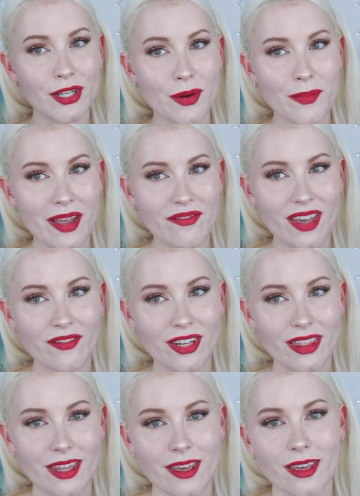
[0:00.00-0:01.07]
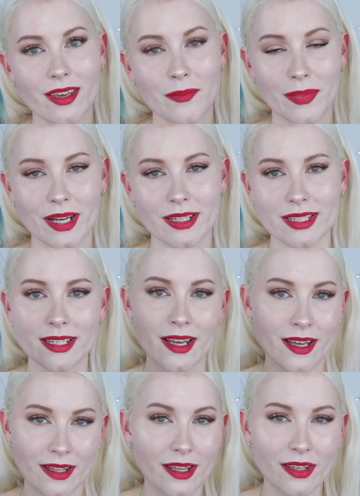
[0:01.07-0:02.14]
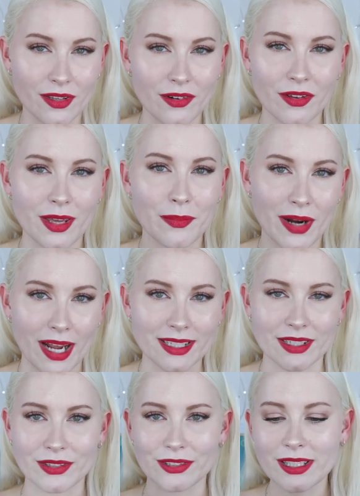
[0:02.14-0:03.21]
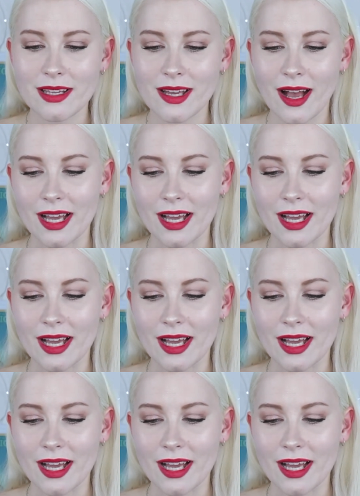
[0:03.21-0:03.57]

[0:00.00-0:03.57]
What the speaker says: Not my favorite thing, but you know, they're practical.